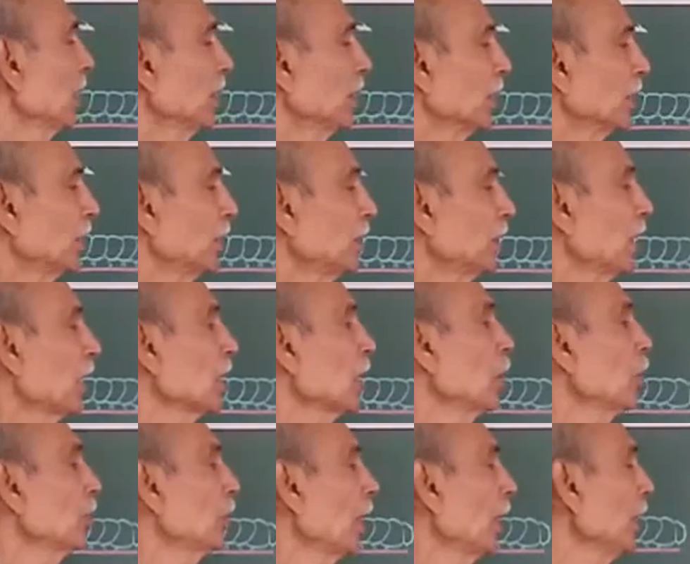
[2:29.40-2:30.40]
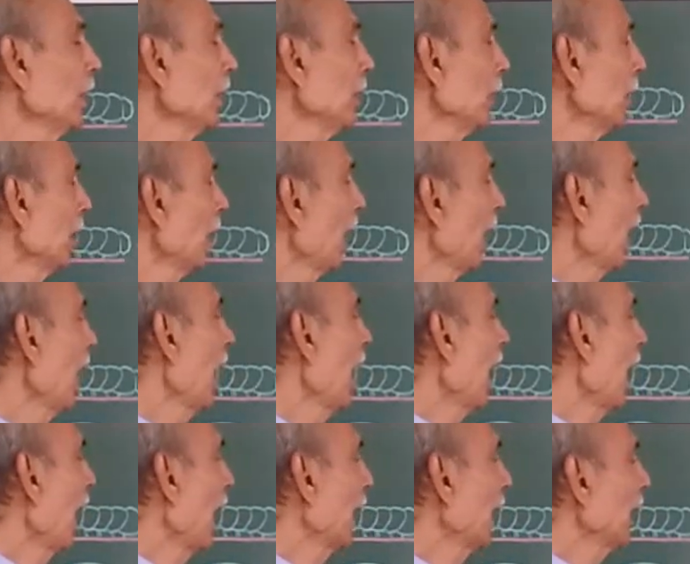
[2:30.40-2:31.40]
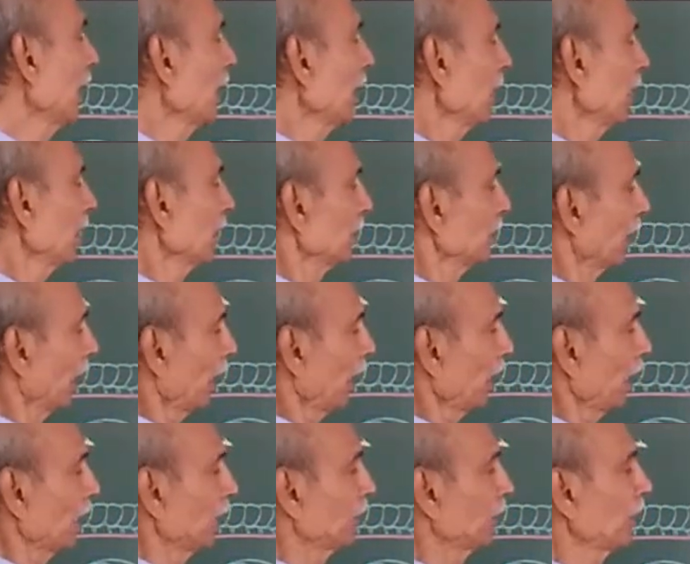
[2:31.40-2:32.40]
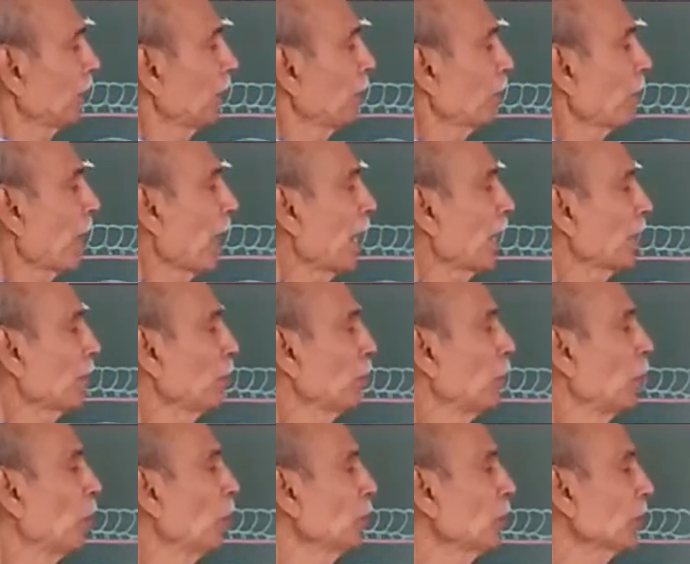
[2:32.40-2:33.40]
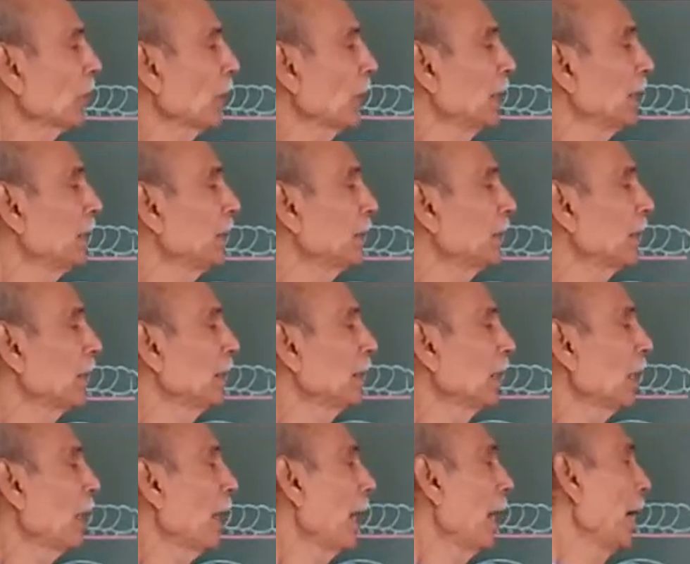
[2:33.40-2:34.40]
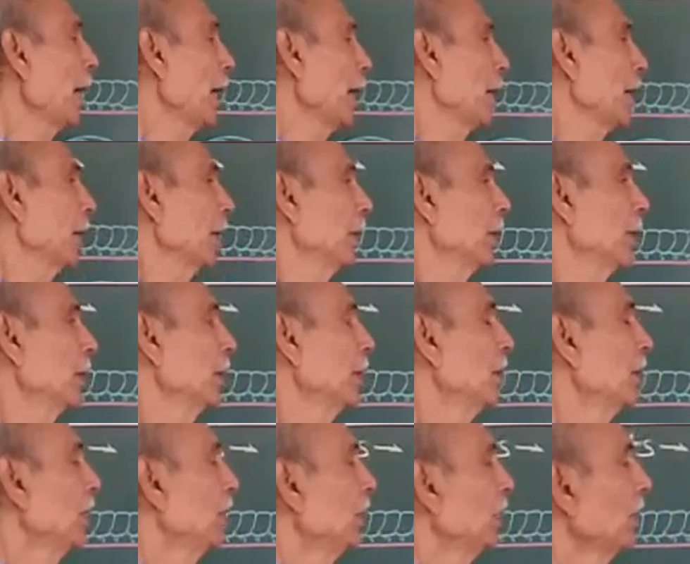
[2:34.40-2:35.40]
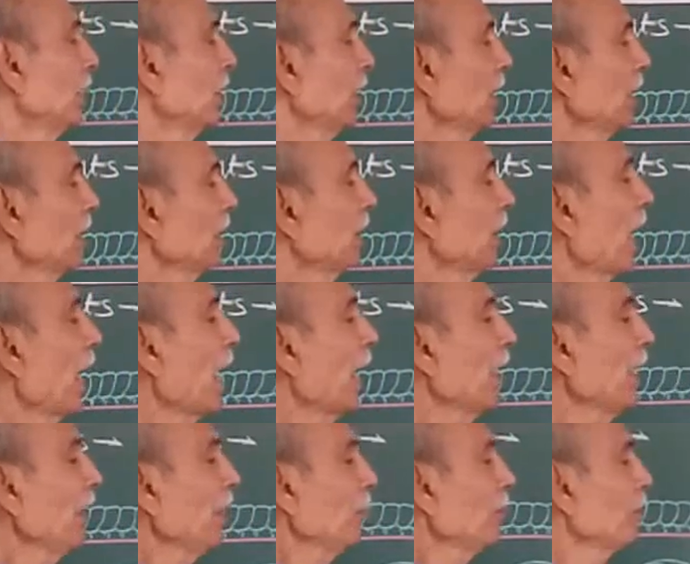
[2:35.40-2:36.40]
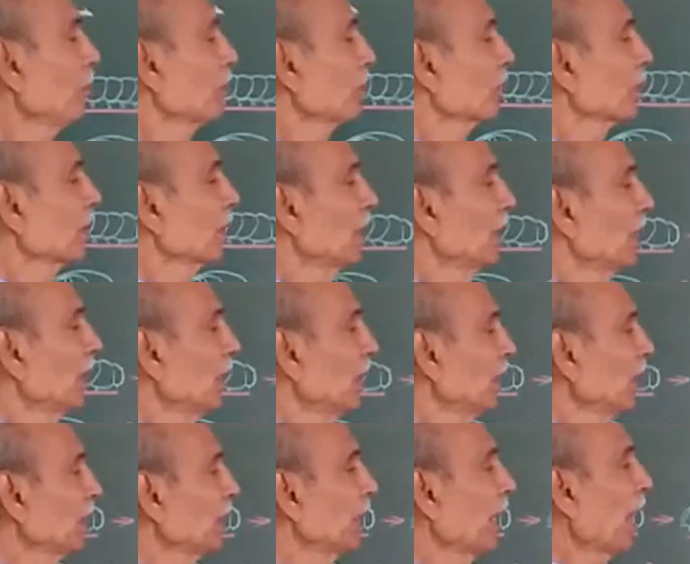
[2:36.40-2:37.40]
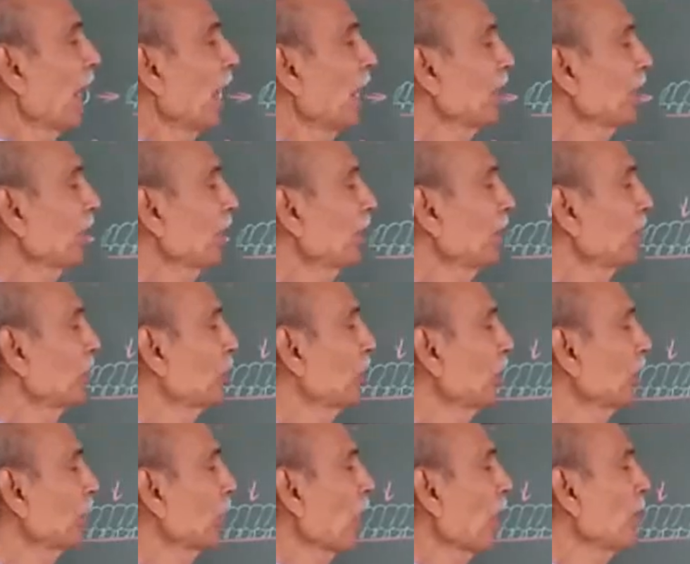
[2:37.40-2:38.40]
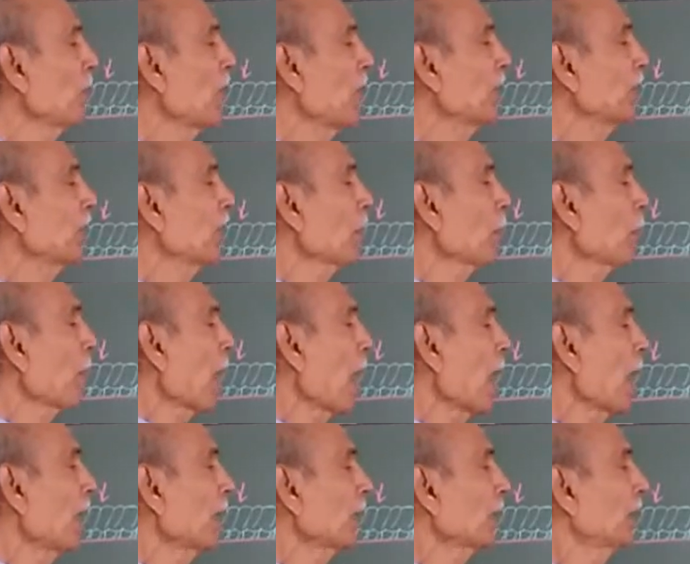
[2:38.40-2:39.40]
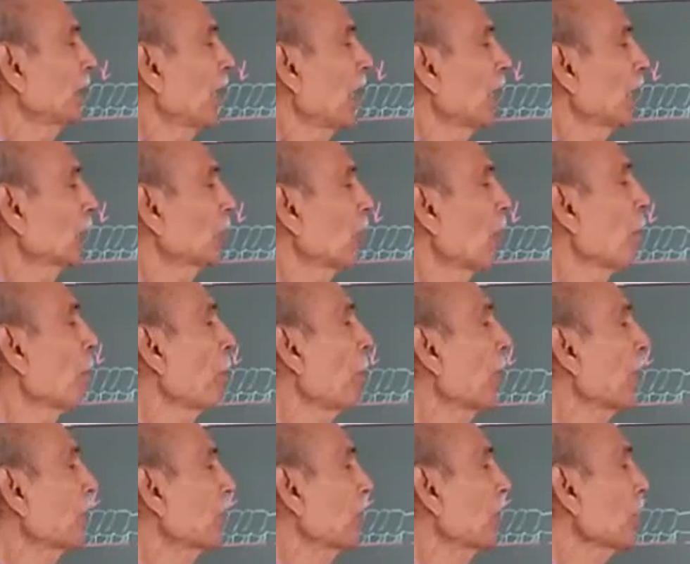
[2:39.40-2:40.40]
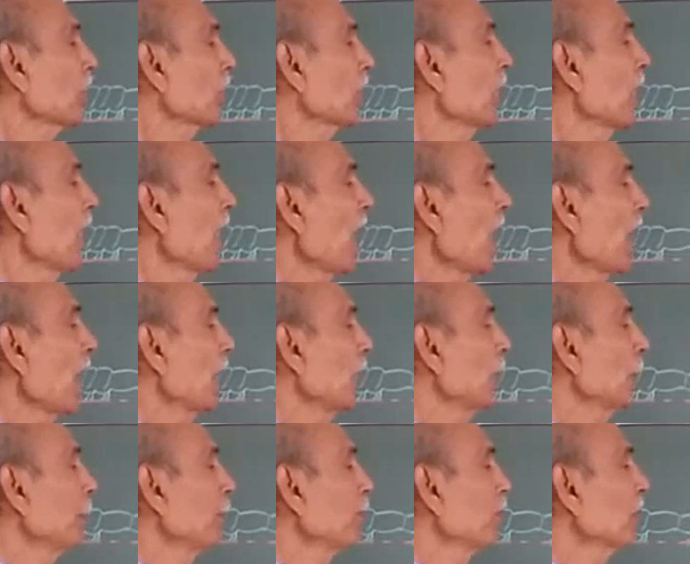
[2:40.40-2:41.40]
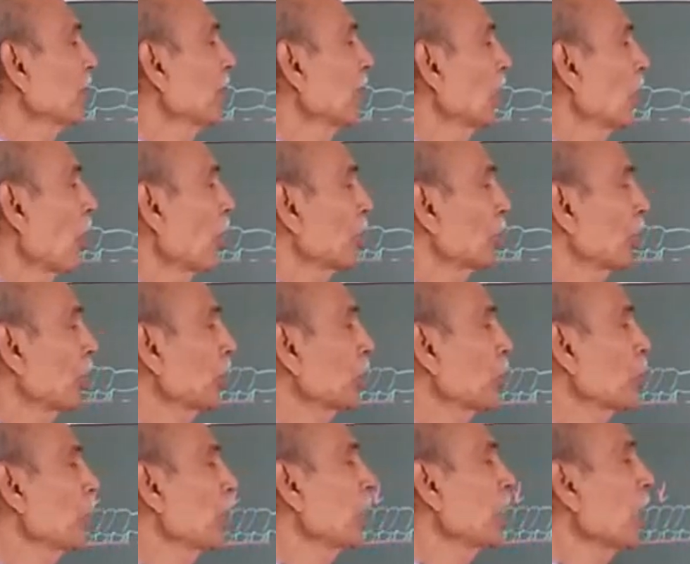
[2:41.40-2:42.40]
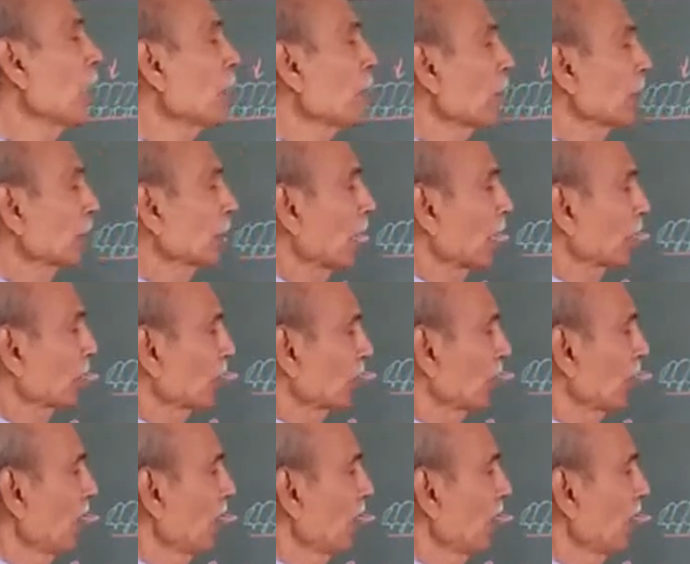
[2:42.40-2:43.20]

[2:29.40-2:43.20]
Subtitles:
the Cbse loosen, and the anterior part moves a little ahead. Then, the Cbse of the anterior part, the earthworm fixes, and the longitudinal muscles